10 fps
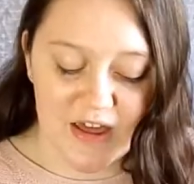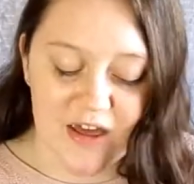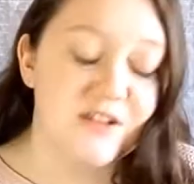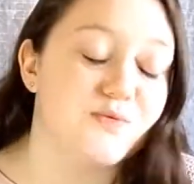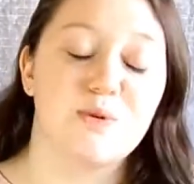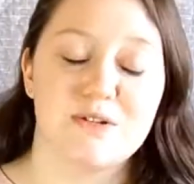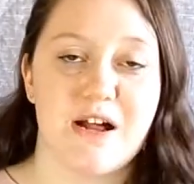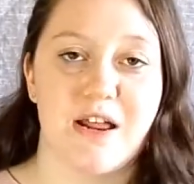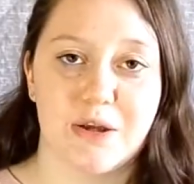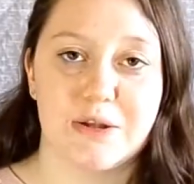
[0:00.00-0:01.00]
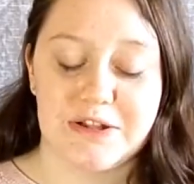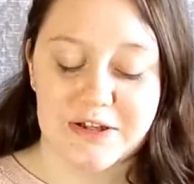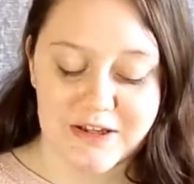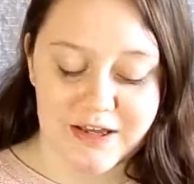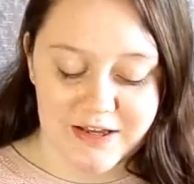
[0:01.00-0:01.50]
was not a good look,
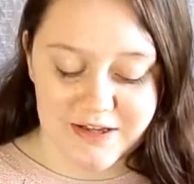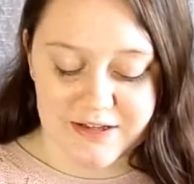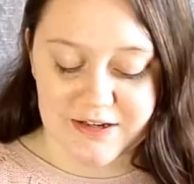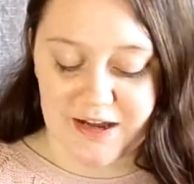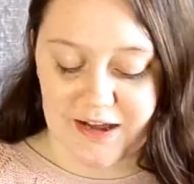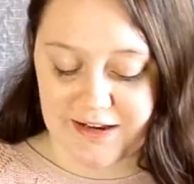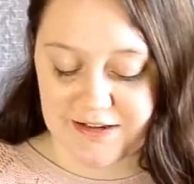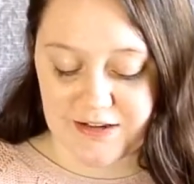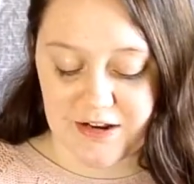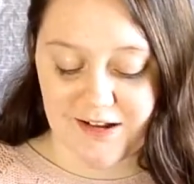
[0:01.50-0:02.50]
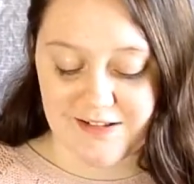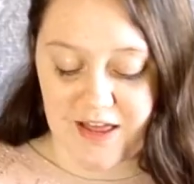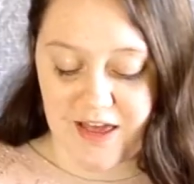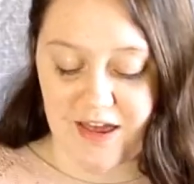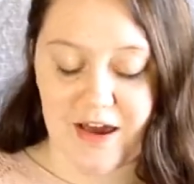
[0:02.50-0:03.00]
and I did not
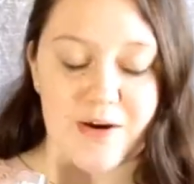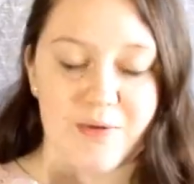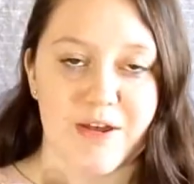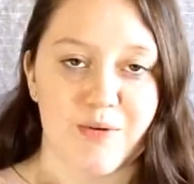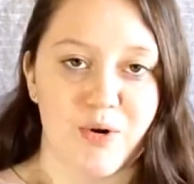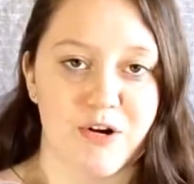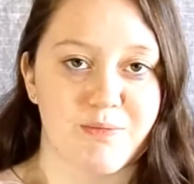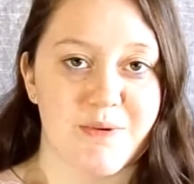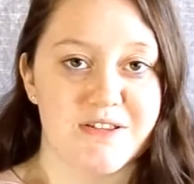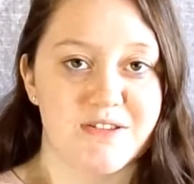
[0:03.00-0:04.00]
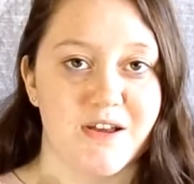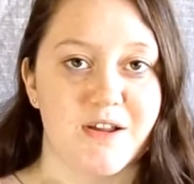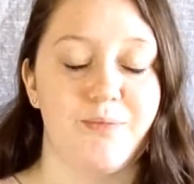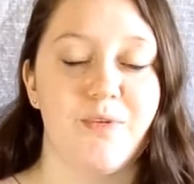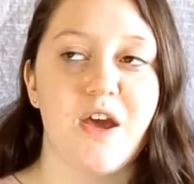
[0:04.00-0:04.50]
like how it worked with my
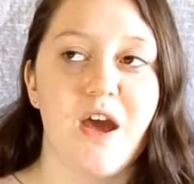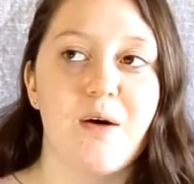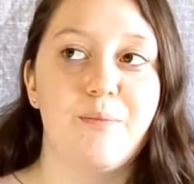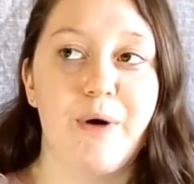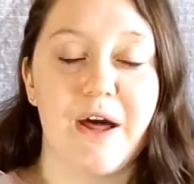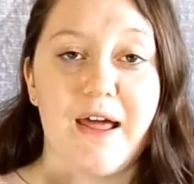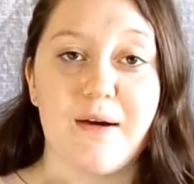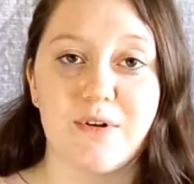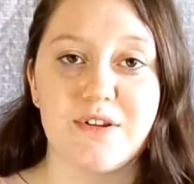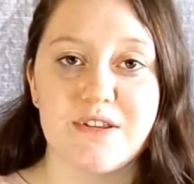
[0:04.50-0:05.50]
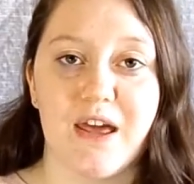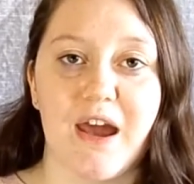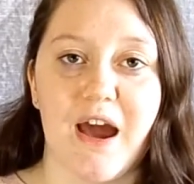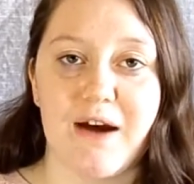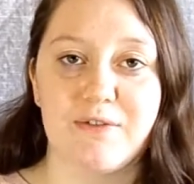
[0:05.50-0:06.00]
skin. But I will say,
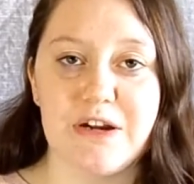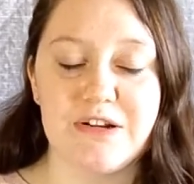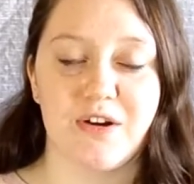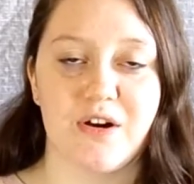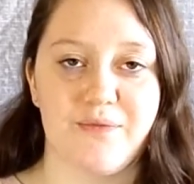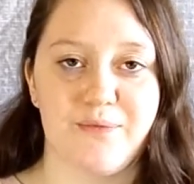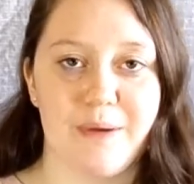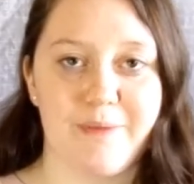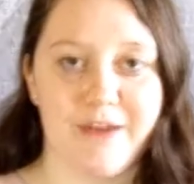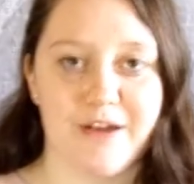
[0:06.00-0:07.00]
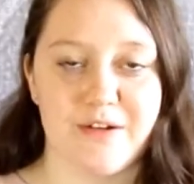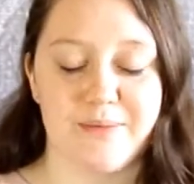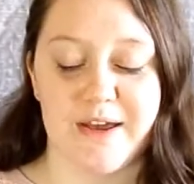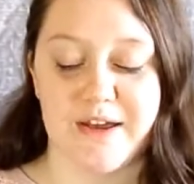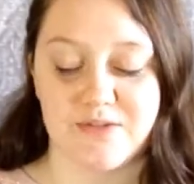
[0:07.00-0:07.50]
after I took off my makeup
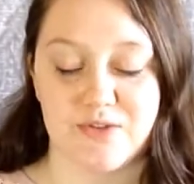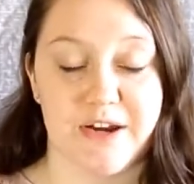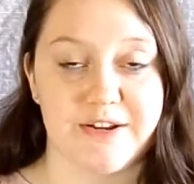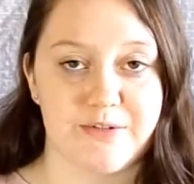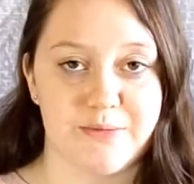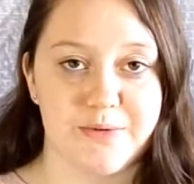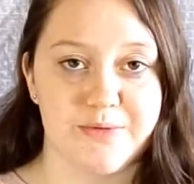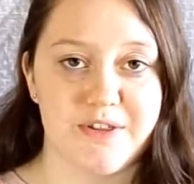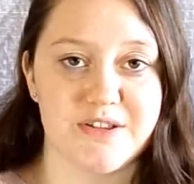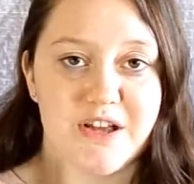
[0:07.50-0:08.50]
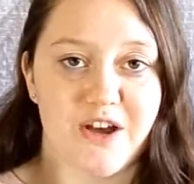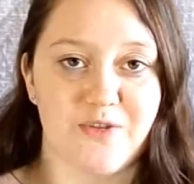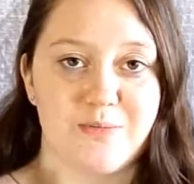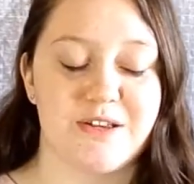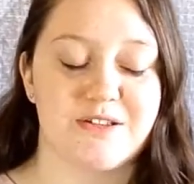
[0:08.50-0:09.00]
and tried to remove this off of
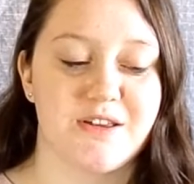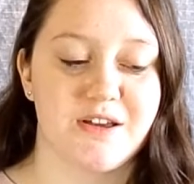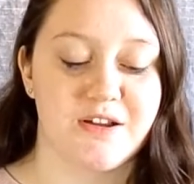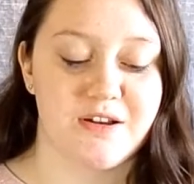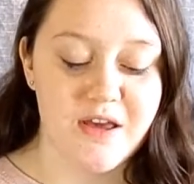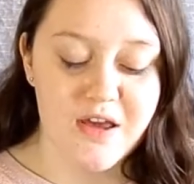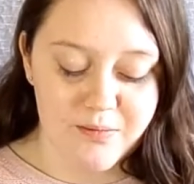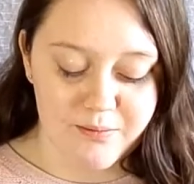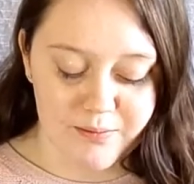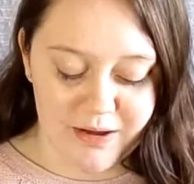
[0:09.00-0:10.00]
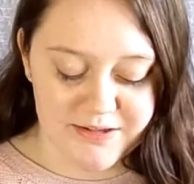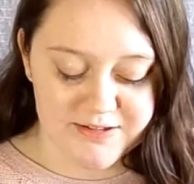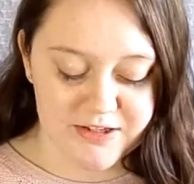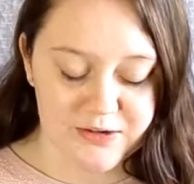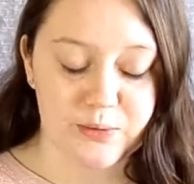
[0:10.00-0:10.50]
my
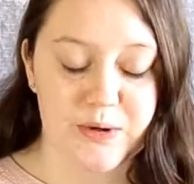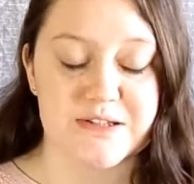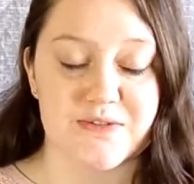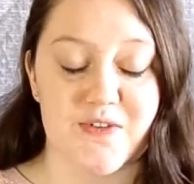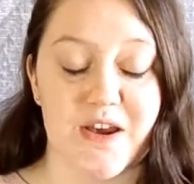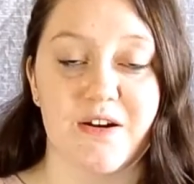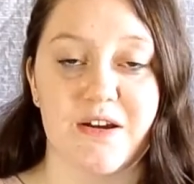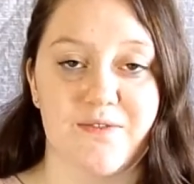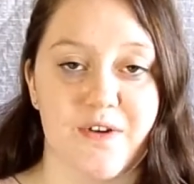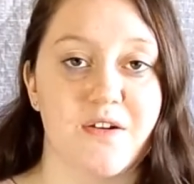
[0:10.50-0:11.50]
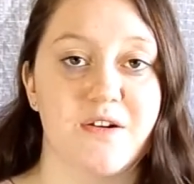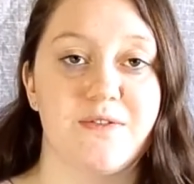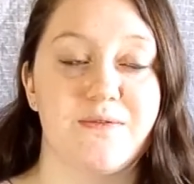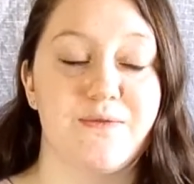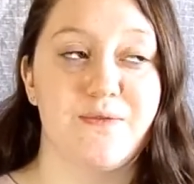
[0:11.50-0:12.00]
skin was very, very,
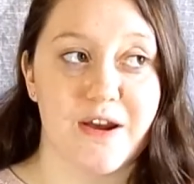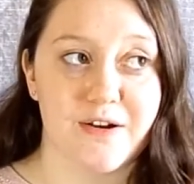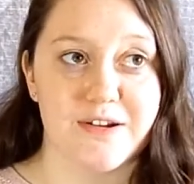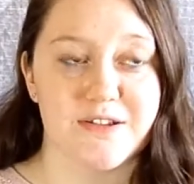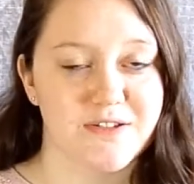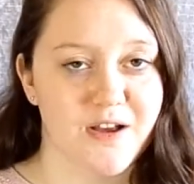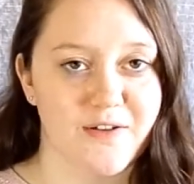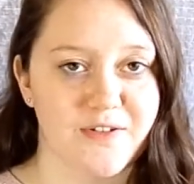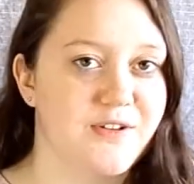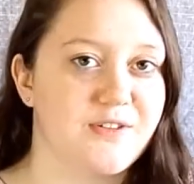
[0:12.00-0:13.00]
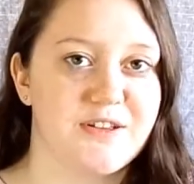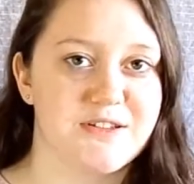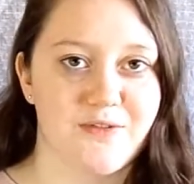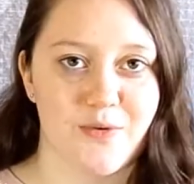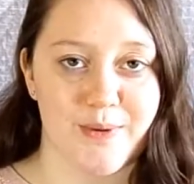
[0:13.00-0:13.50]
very soft. I don't think it's
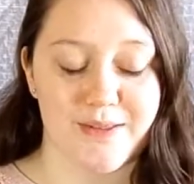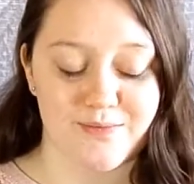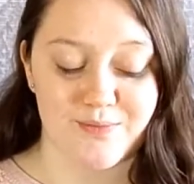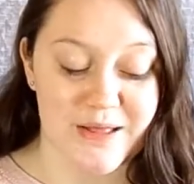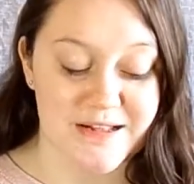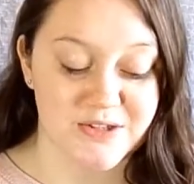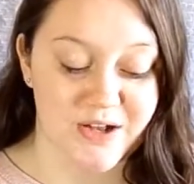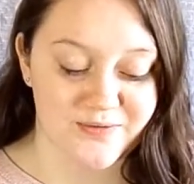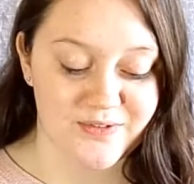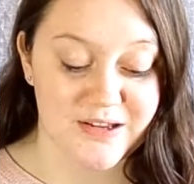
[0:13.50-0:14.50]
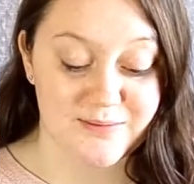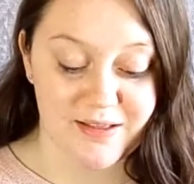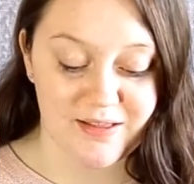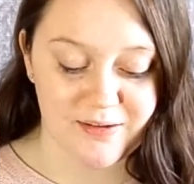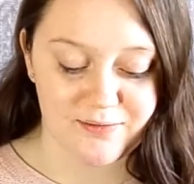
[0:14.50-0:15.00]
ever been that soft in my life.